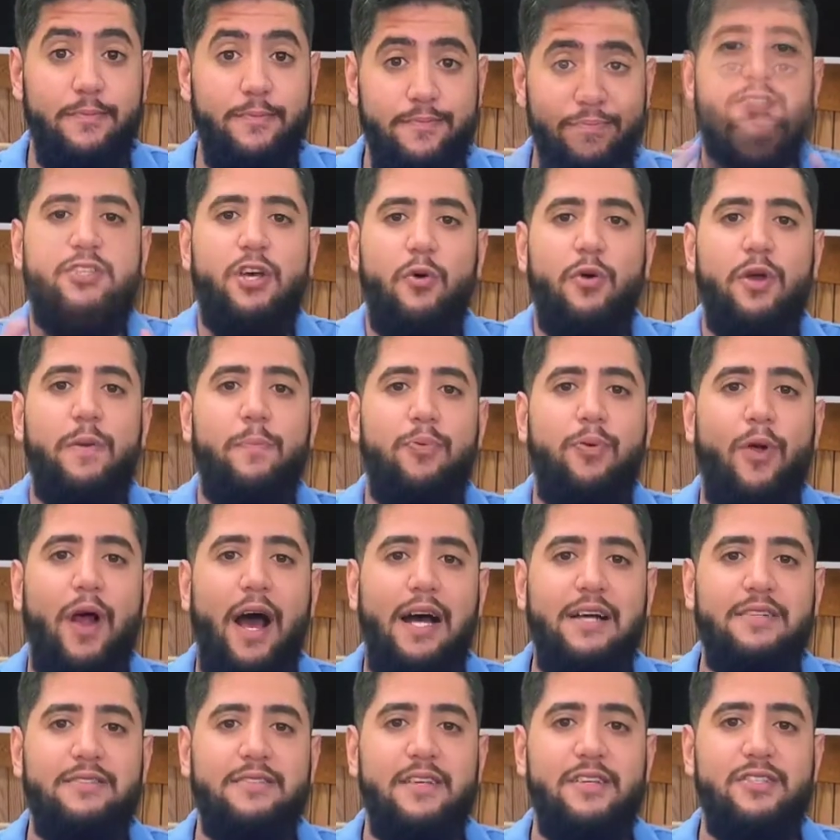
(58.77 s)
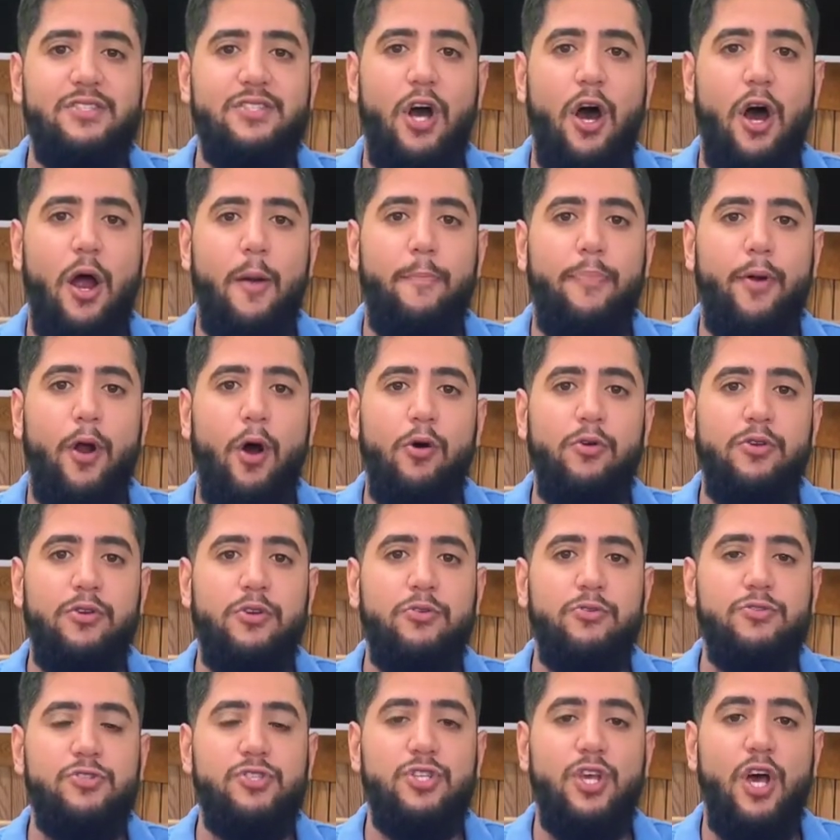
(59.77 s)
So we process our
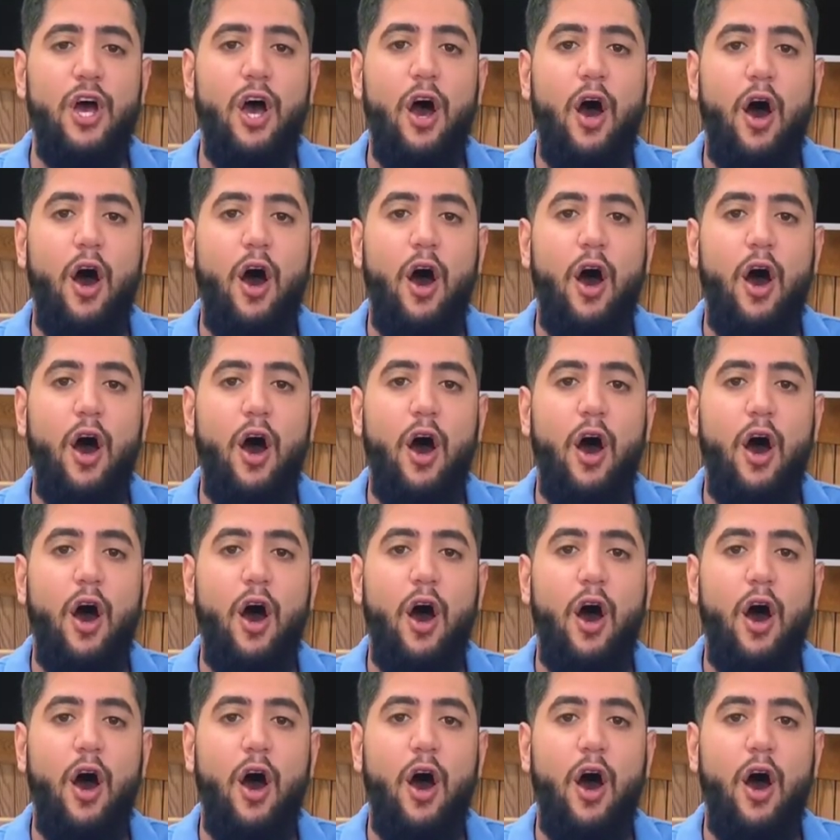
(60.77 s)
produce,